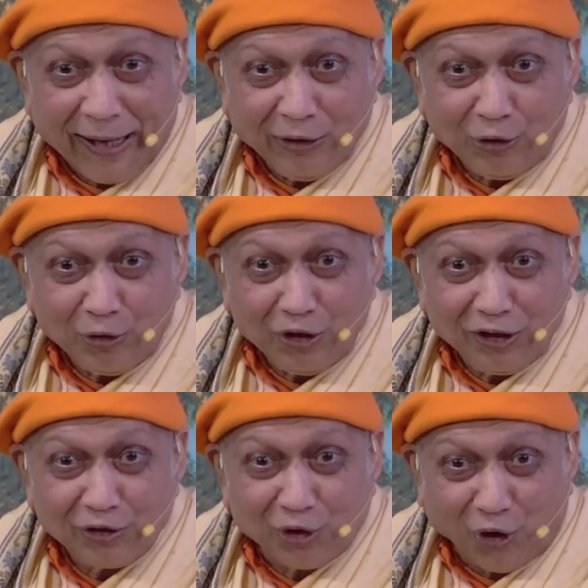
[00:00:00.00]

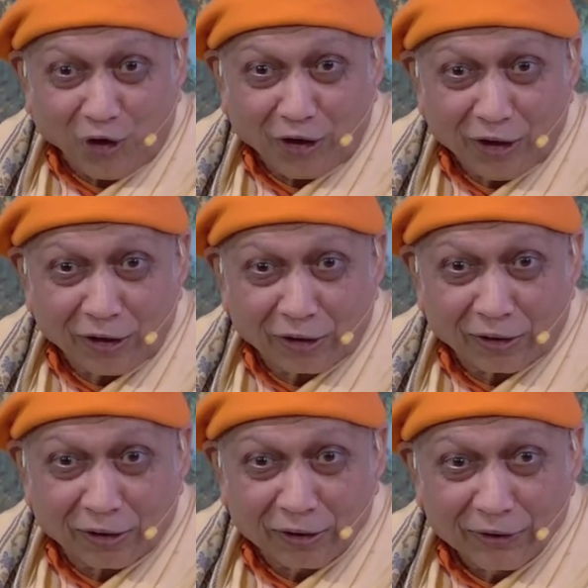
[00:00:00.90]
And to his
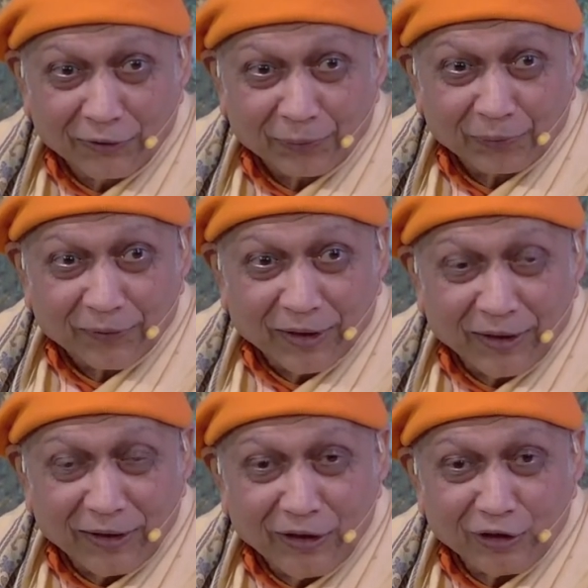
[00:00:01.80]
horror,
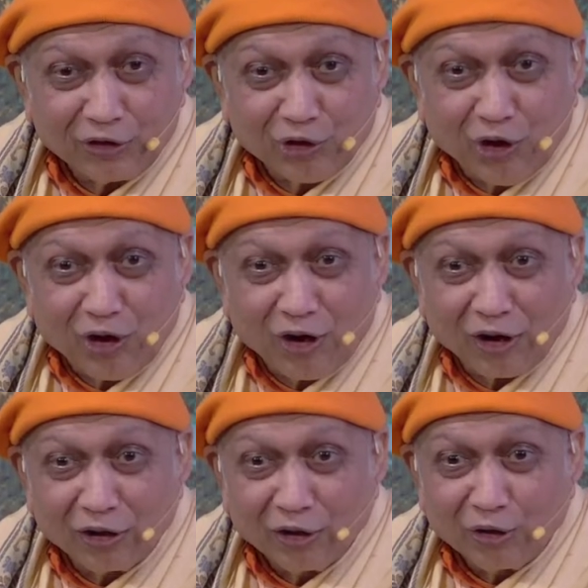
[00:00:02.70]
uh, he
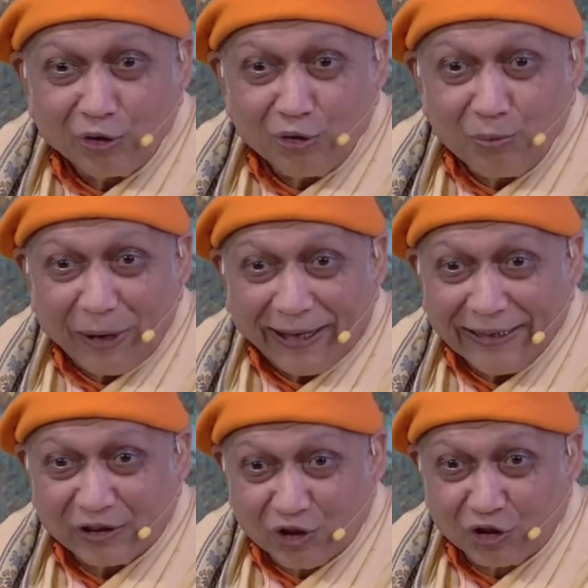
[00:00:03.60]
saw two
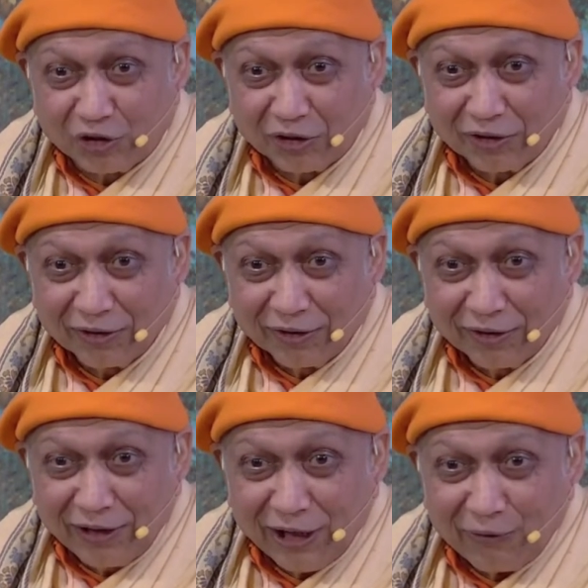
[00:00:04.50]
mice.
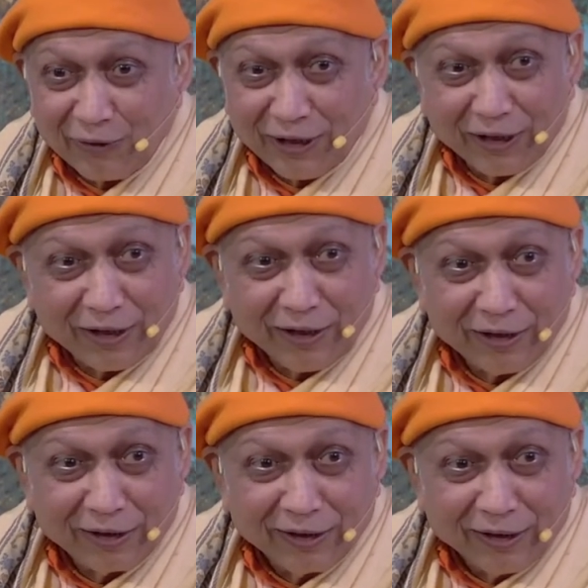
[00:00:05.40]
They
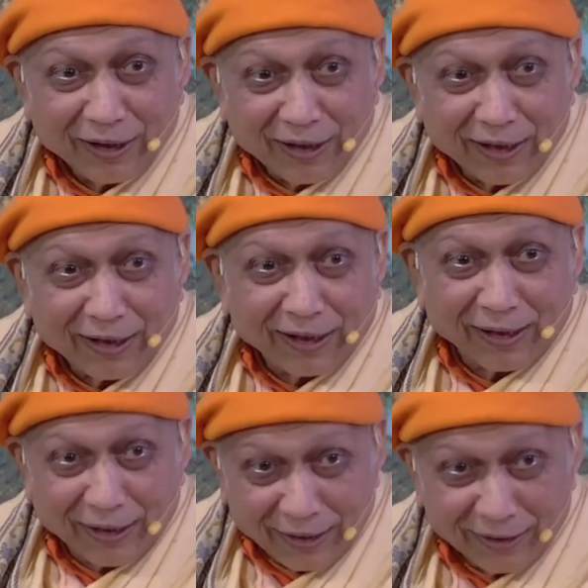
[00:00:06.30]
were
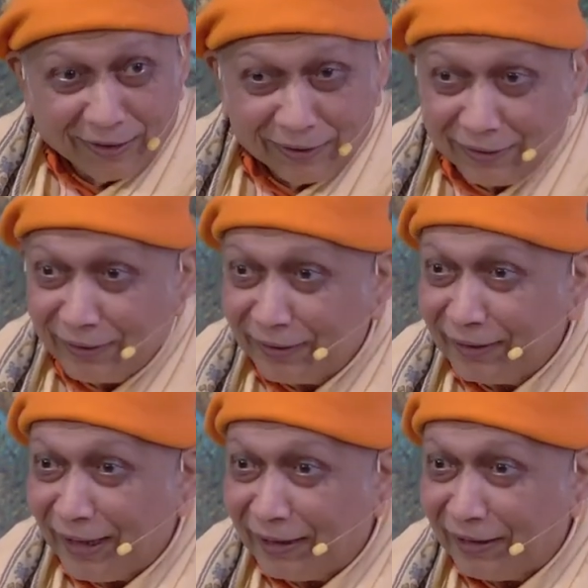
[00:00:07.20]
uh,
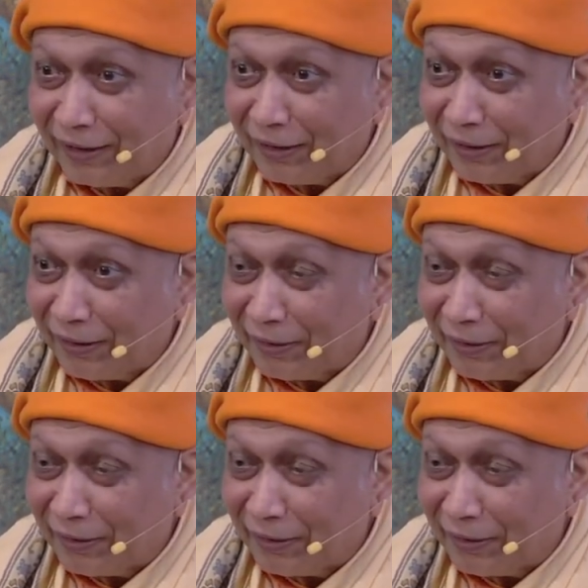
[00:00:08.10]
that